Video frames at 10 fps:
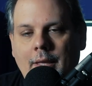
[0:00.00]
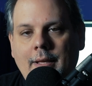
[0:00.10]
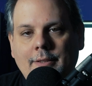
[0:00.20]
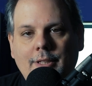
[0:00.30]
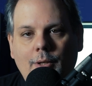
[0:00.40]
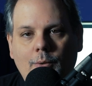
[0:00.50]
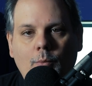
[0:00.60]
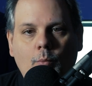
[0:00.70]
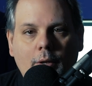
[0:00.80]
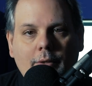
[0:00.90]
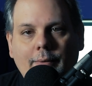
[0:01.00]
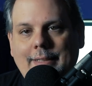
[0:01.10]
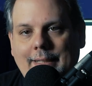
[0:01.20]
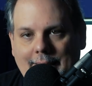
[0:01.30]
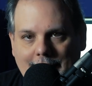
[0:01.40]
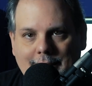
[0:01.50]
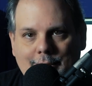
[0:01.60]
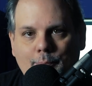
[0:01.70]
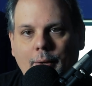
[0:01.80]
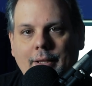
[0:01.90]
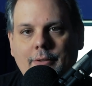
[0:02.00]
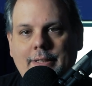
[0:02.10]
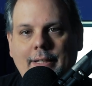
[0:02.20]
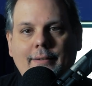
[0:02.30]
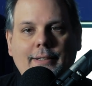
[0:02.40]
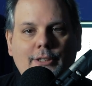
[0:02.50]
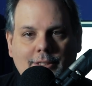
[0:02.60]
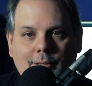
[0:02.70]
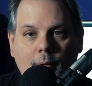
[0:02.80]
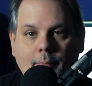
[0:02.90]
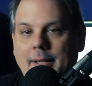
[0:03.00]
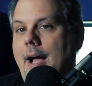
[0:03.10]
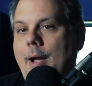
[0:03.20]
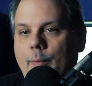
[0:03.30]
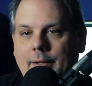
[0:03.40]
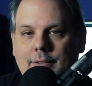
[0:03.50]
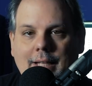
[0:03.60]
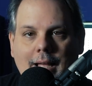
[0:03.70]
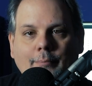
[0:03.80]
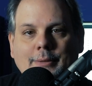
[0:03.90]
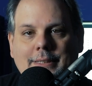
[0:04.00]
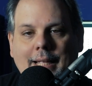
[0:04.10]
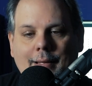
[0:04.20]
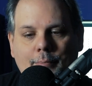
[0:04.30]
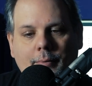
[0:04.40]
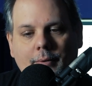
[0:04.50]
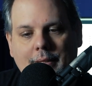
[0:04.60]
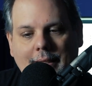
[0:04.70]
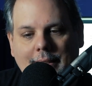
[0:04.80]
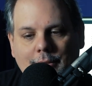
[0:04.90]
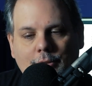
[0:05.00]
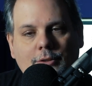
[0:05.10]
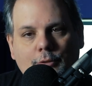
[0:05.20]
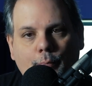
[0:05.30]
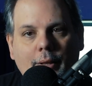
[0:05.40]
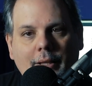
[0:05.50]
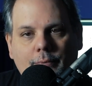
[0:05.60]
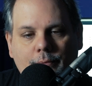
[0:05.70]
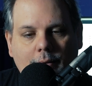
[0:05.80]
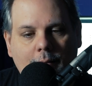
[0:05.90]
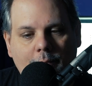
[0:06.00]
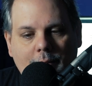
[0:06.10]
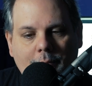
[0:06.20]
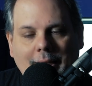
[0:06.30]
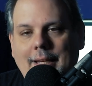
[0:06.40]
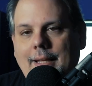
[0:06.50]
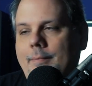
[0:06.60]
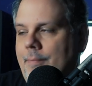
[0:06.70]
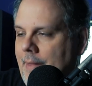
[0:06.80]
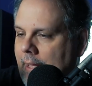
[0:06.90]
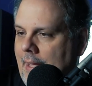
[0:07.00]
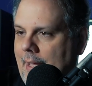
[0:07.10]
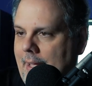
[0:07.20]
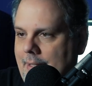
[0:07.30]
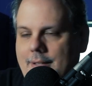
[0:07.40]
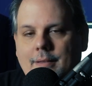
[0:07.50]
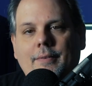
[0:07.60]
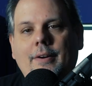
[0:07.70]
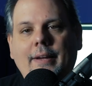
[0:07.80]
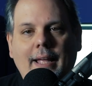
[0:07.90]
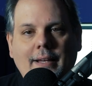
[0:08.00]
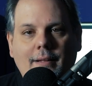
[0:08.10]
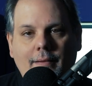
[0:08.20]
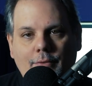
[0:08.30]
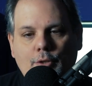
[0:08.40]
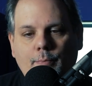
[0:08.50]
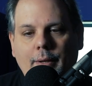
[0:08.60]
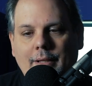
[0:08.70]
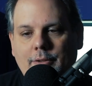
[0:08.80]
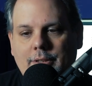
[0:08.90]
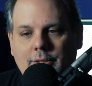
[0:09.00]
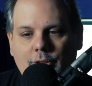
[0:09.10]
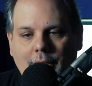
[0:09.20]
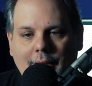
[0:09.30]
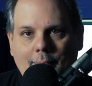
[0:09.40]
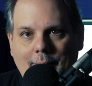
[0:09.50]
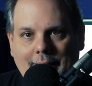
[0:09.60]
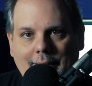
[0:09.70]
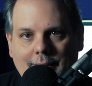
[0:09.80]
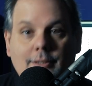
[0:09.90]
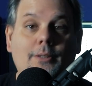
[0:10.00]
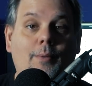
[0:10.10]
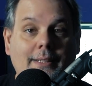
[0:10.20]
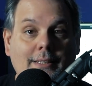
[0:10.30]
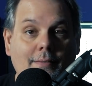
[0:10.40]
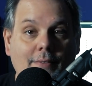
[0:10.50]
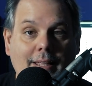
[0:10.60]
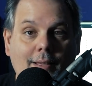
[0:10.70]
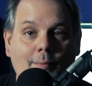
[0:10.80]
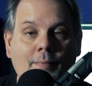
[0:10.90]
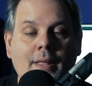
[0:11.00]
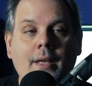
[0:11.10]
So we're going to get into spoilers here in just a moment. I will timestamp the spoiler from the beginning until the very end of the spoilers so you can get back into the rest of the video.